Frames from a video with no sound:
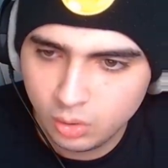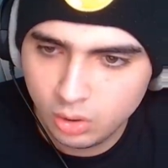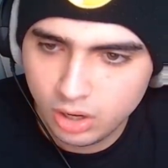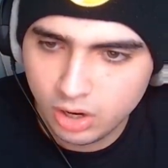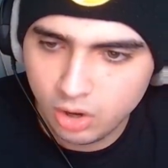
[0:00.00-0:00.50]

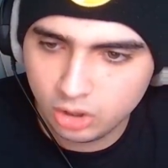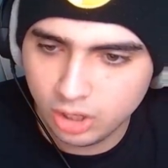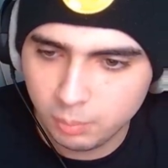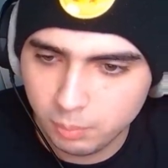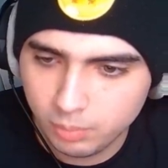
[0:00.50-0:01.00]
Wait, hold
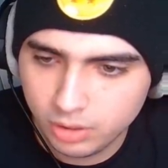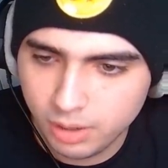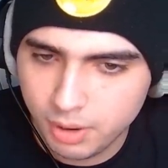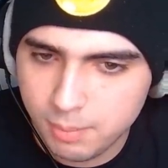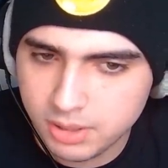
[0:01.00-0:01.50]
up.
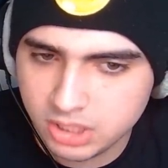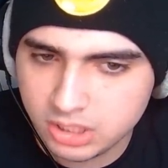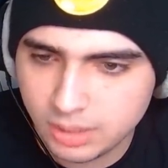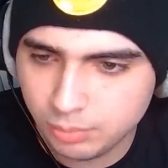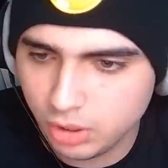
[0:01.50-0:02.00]
Am I missing
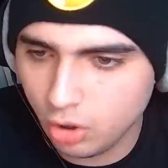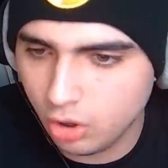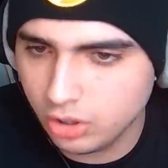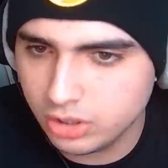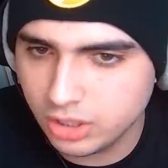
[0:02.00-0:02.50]
something,
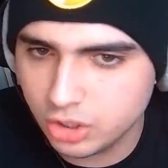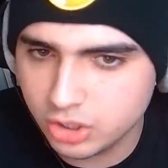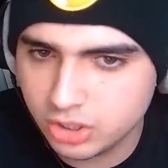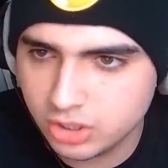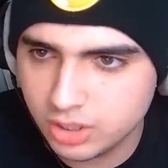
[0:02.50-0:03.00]
or is it
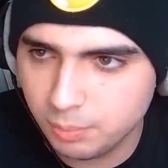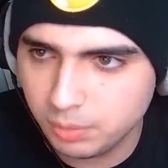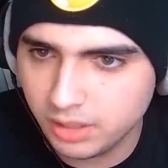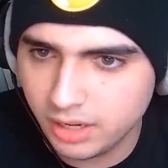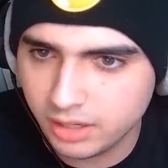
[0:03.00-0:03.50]
just
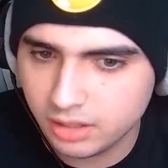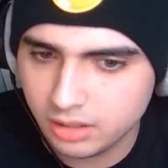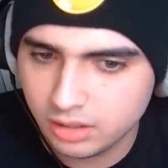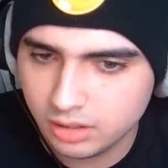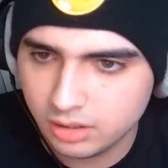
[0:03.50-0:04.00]
simply like
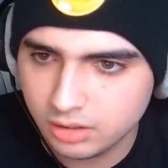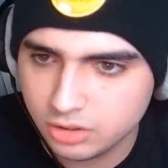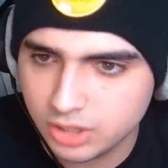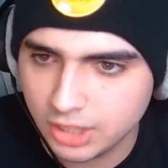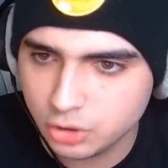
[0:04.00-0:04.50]

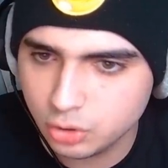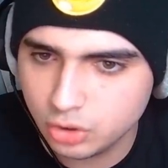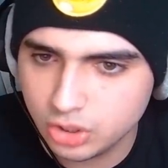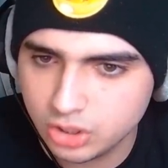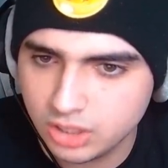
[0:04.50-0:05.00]
Chiaotzu
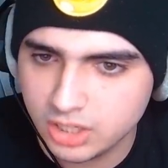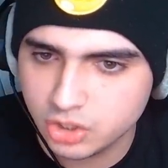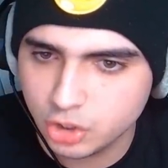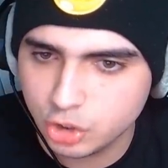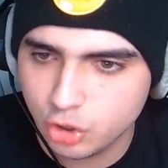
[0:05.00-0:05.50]
just
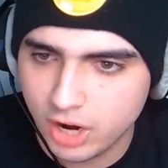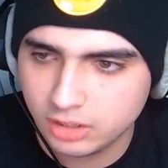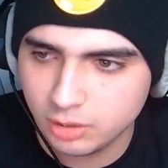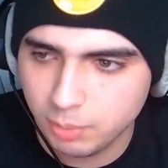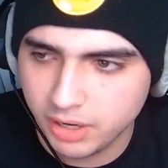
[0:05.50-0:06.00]
gets
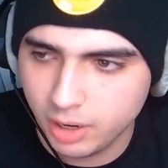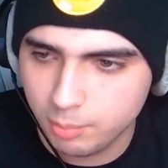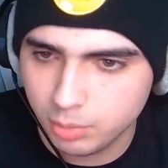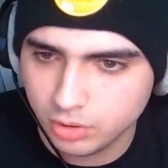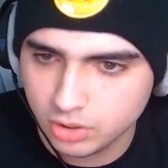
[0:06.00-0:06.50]
distracted by
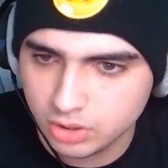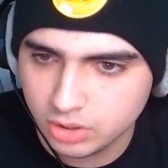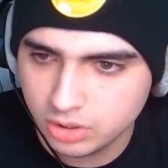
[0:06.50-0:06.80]
numbers?